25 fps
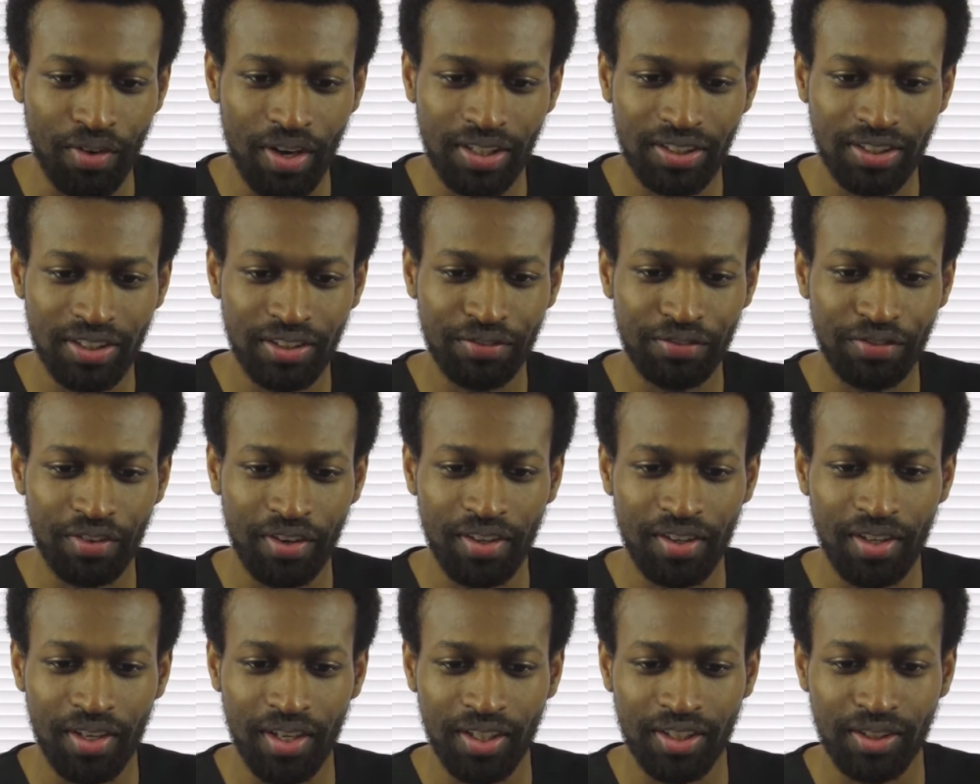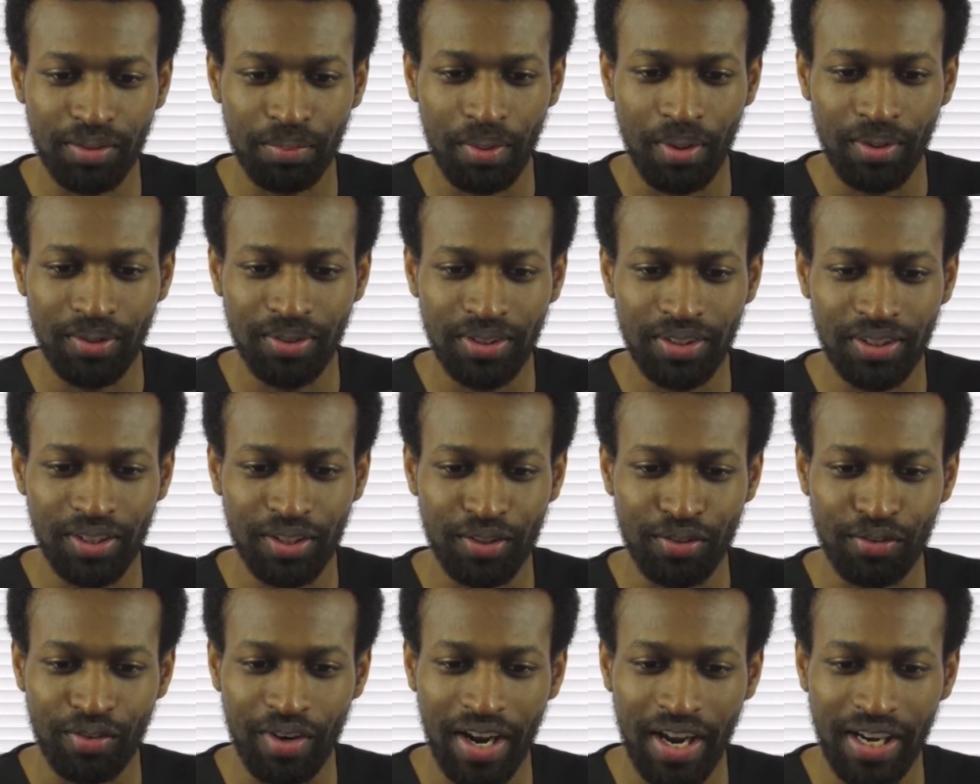Affection further
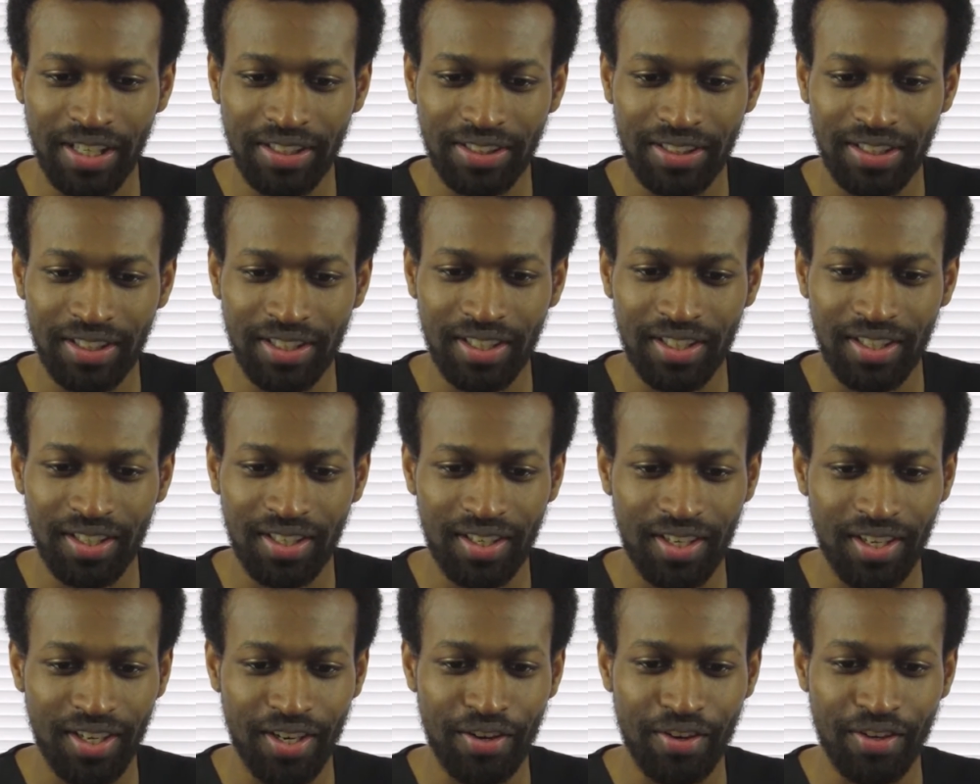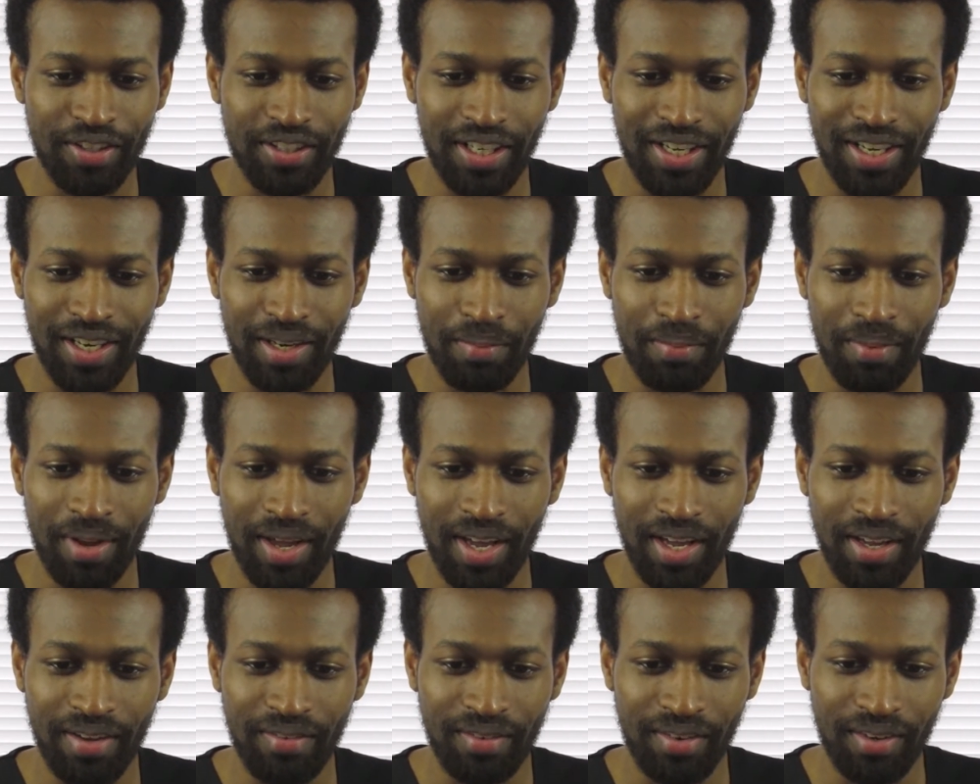exposes her rash and
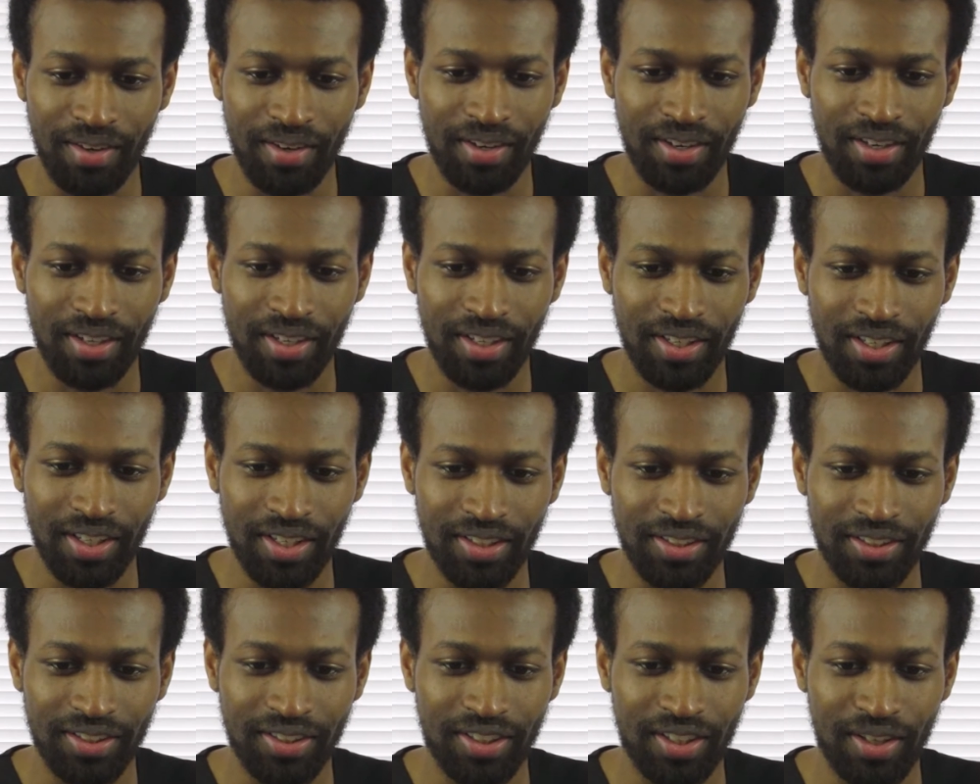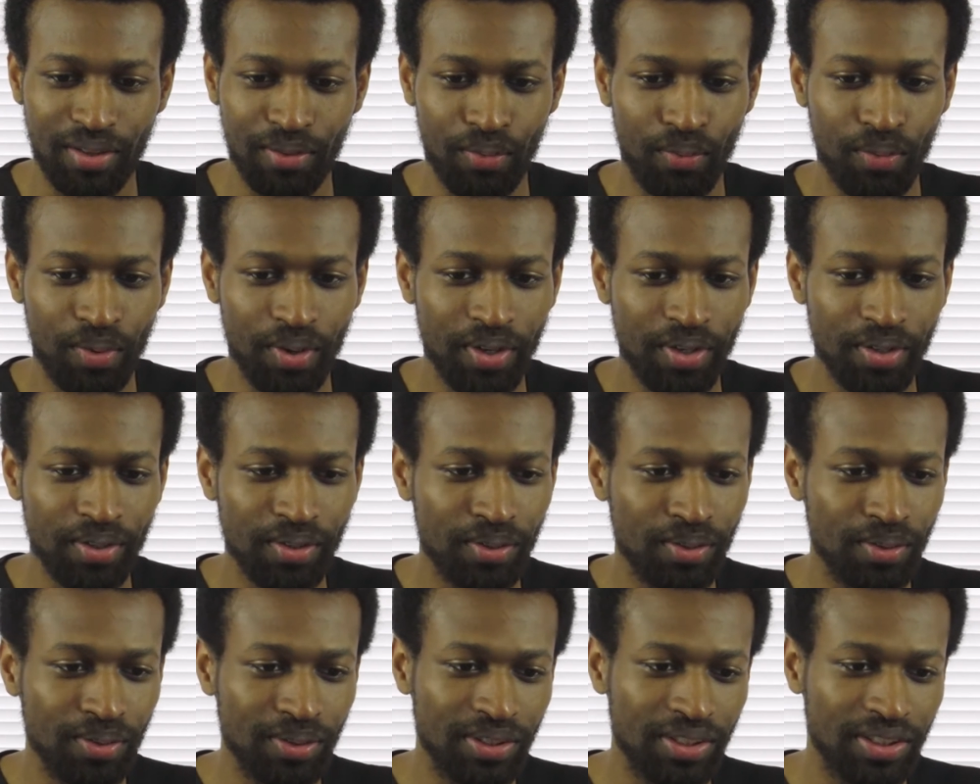irritating behavior. It's the
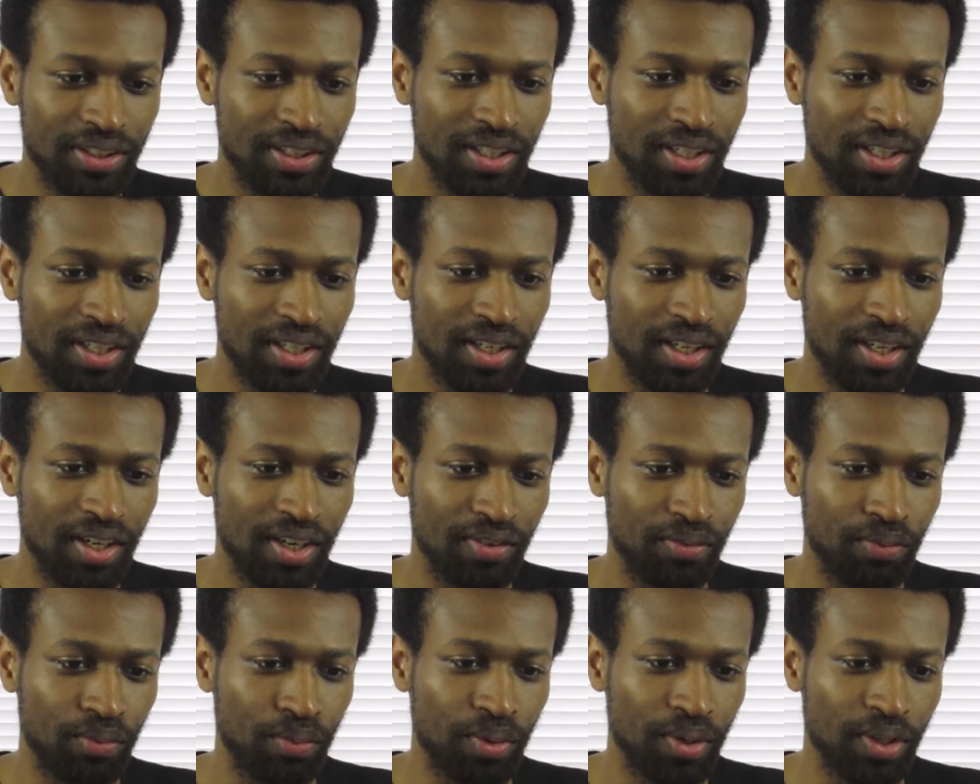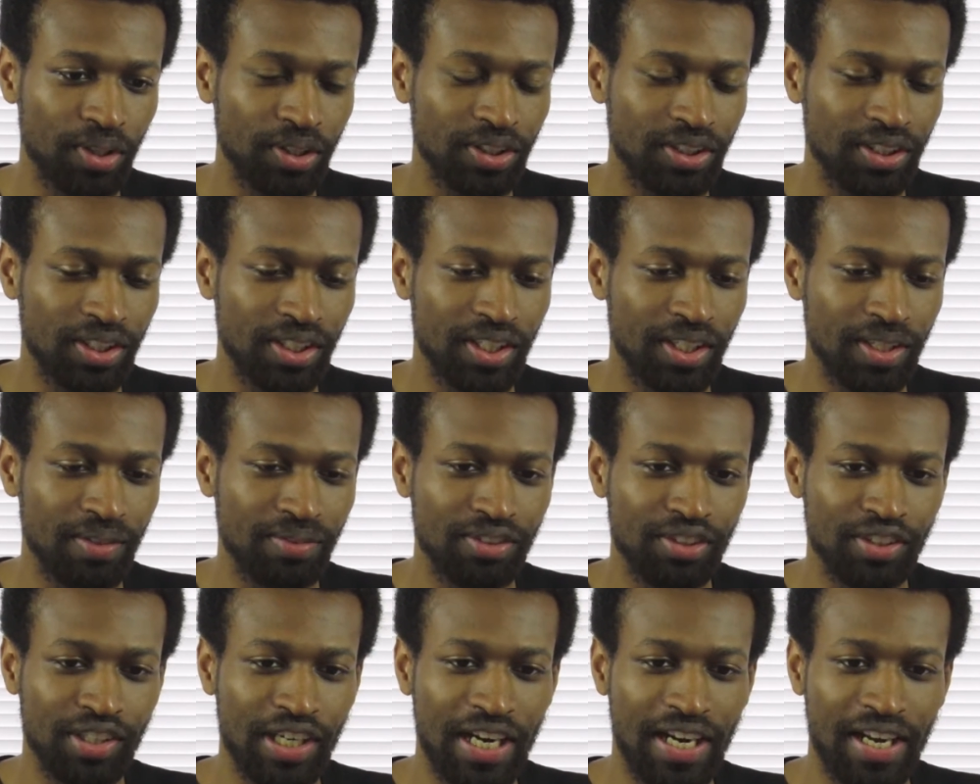world's of worst
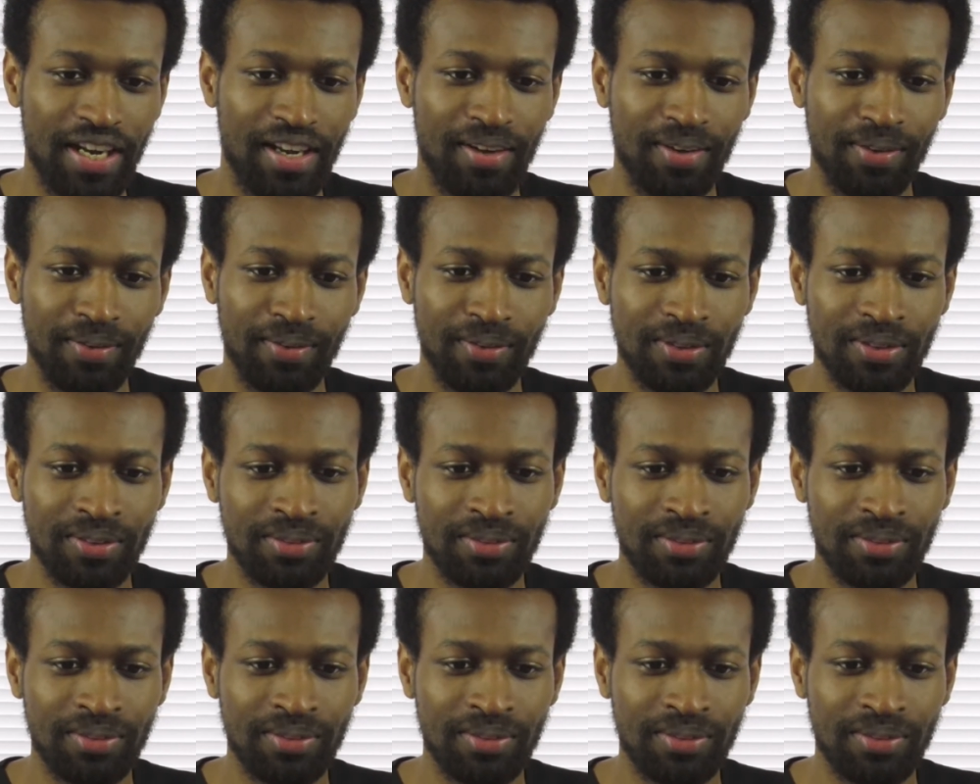love triangle.